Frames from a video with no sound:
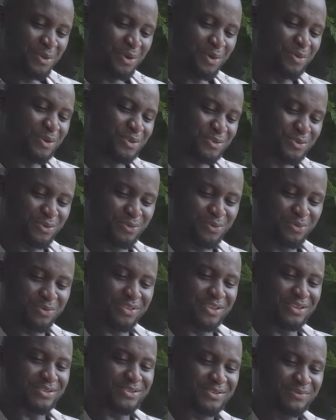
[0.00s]
The only thing
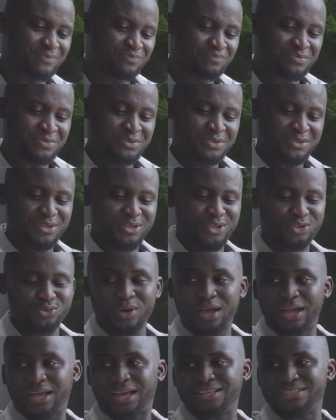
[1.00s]
is this. This
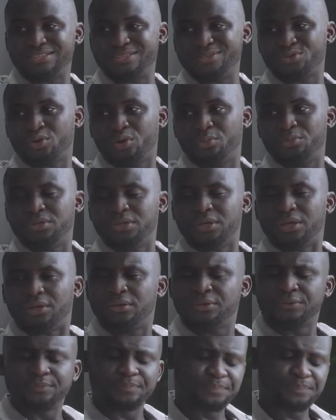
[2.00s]
is why I can't see it coming here.